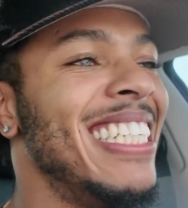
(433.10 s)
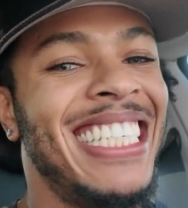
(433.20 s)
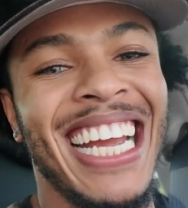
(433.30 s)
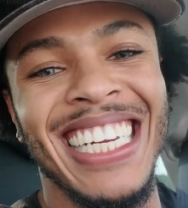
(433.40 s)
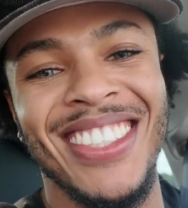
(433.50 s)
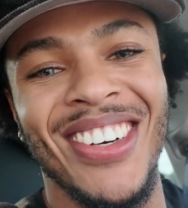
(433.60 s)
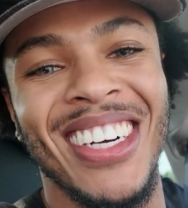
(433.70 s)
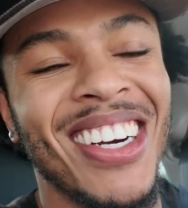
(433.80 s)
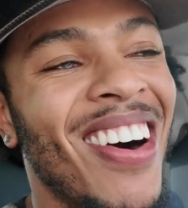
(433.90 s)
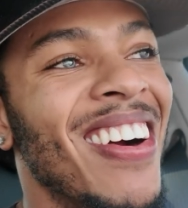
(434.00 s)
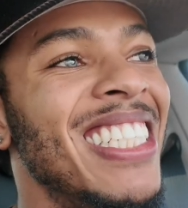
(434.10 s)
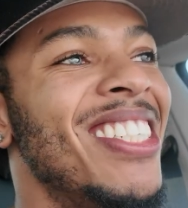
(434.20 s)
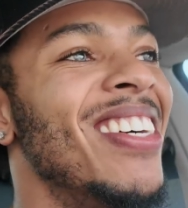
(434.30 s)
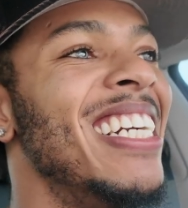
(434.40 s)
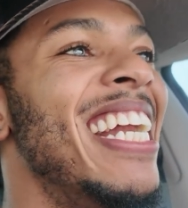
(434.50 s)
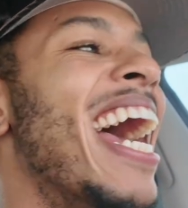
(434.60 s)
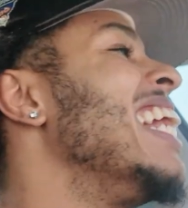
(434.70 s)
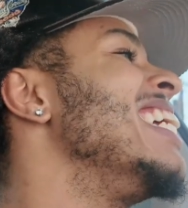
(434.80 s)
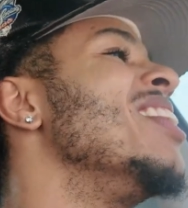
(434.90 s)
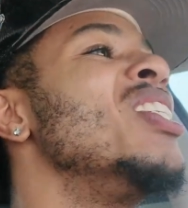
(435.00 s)
Take it to a car show today. I
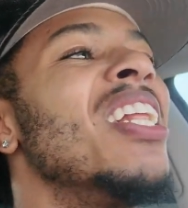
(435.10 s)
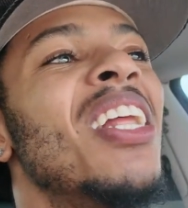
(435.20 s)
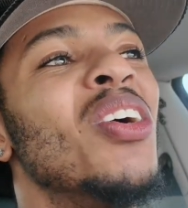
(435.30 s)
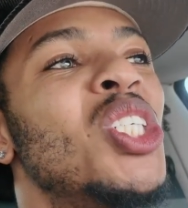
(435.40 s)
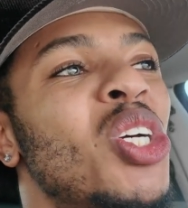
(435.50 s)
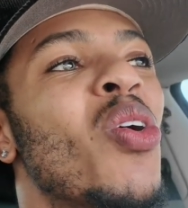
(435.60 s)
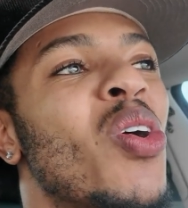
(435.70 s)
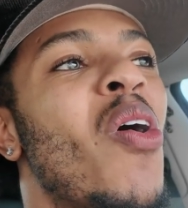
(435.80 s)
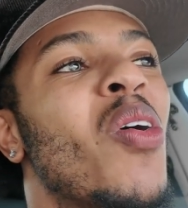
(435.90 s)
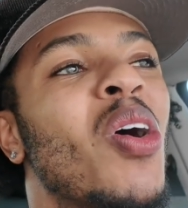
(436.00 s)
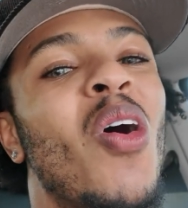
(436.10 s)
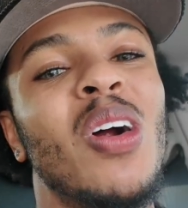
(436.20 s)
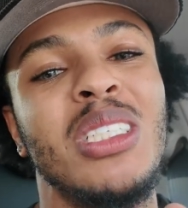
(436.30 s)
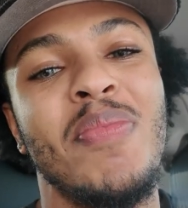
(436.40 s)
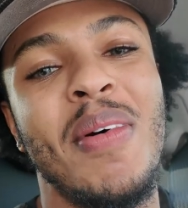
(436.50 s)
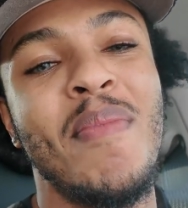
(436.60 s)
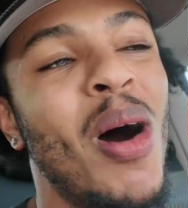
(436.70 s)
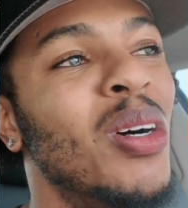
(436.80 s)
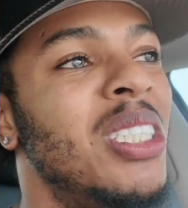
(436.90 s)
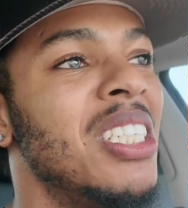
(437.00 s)
think there's a little show called Cars and
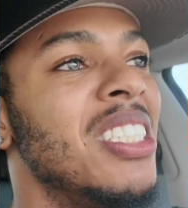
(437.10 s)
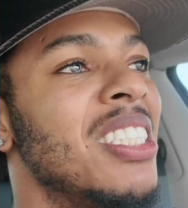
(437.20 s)
Mimosas.